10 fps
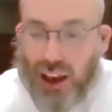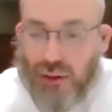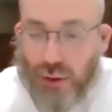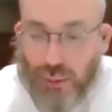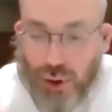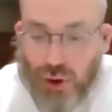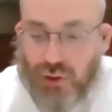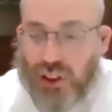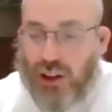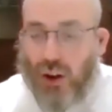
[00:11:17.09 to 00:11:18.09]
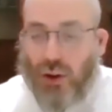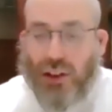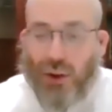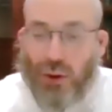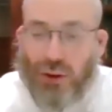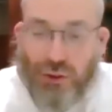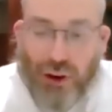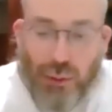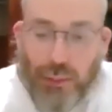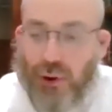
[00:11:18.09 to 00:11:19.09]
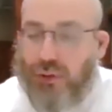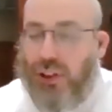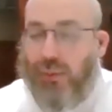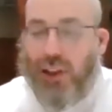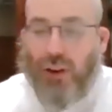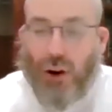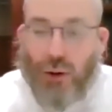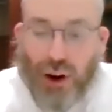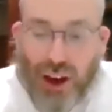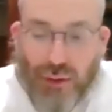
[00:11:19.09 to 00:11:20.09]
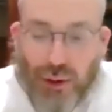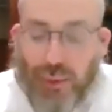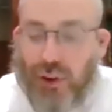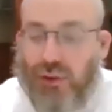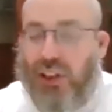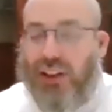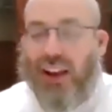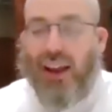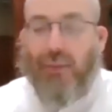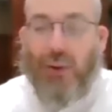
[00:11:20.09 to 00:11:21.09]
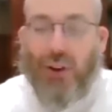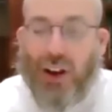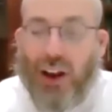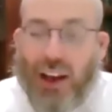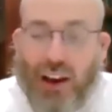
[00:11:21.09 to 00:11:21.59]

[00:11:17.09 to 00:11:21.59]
He removes the golden altar. He removes the menorah. He removes the table.